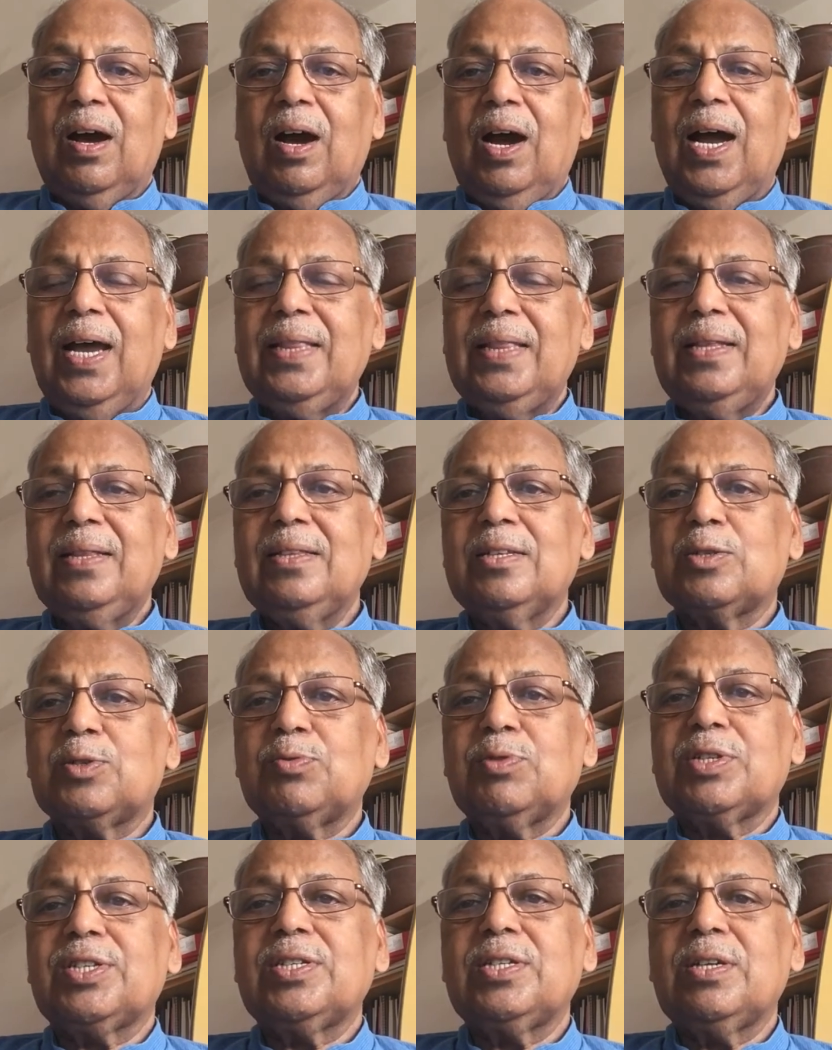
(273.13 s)
I think this
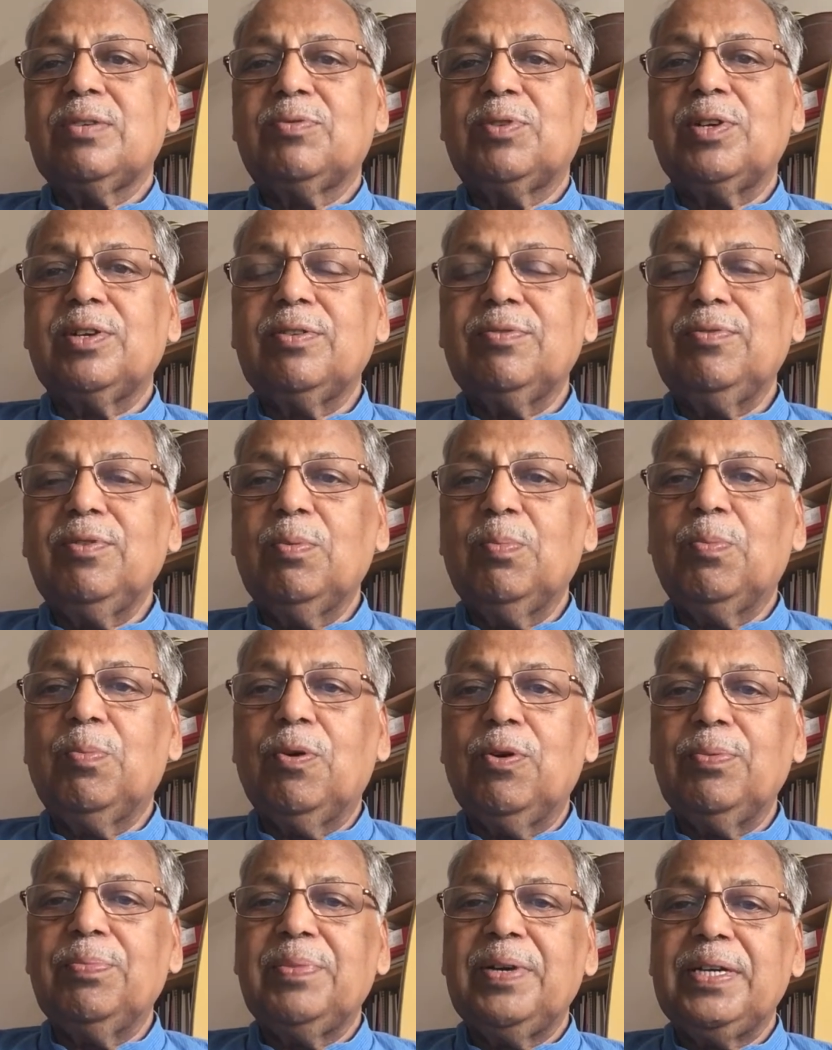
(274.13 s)
was such a wonderful
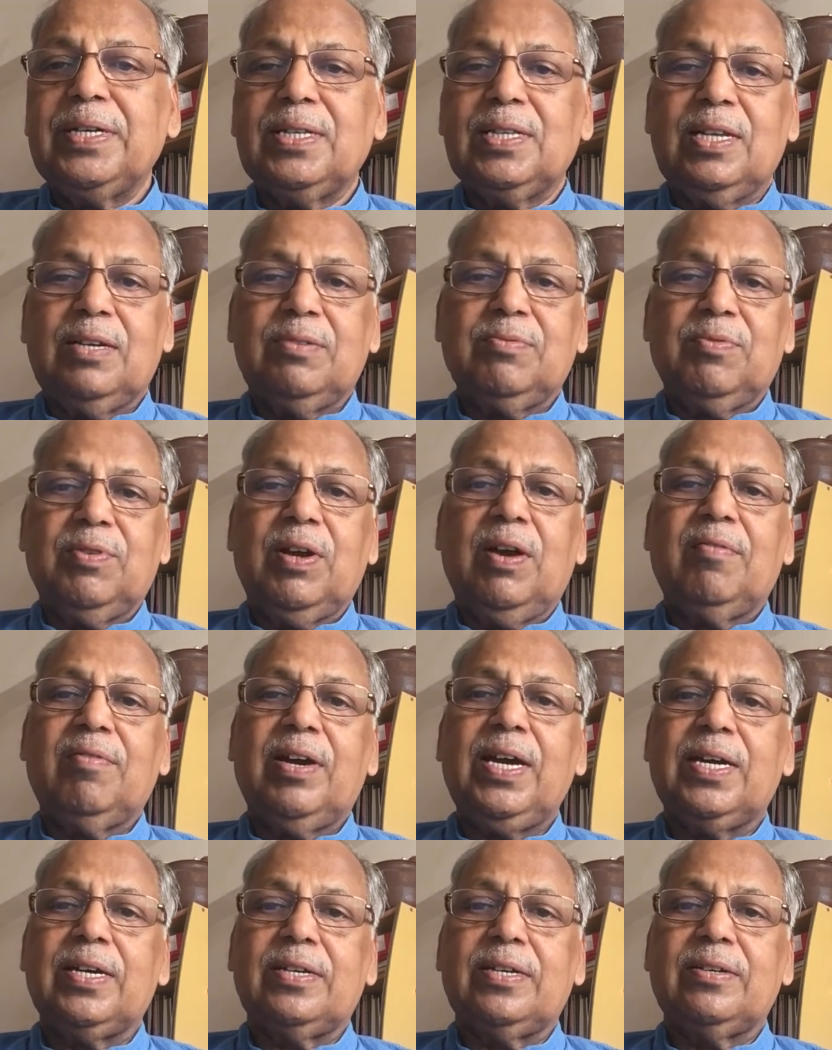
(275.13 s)
board meeting that we have
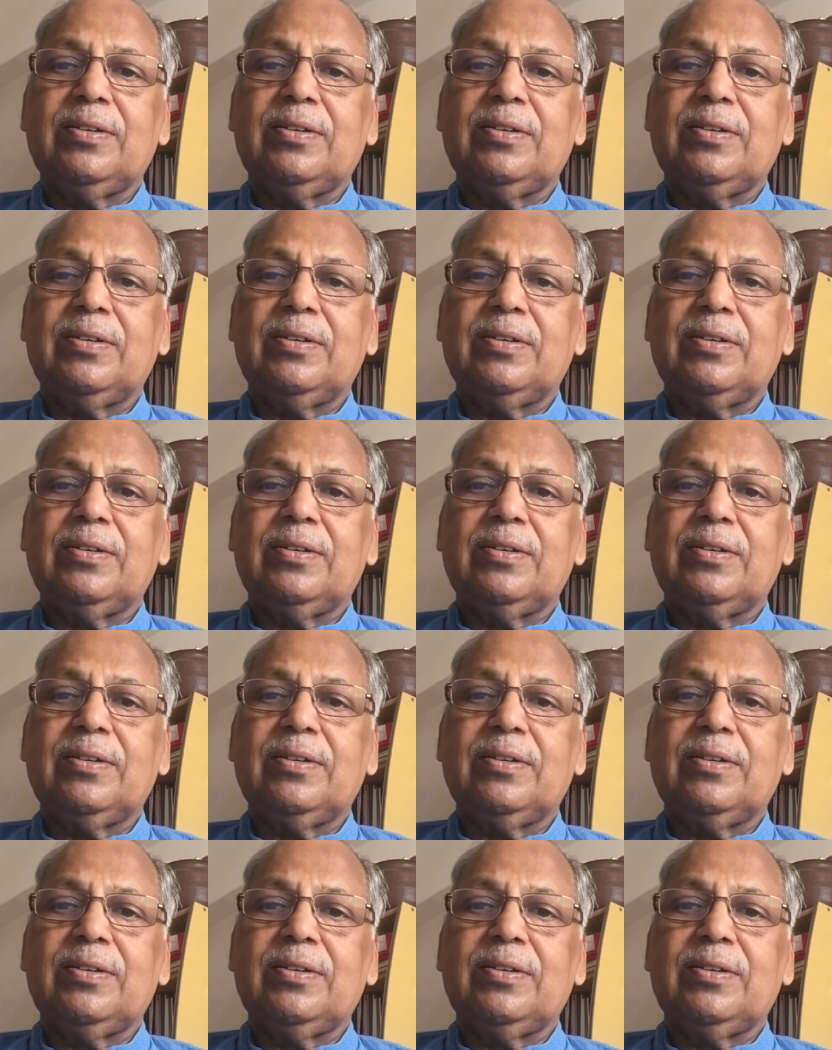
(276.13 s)
had.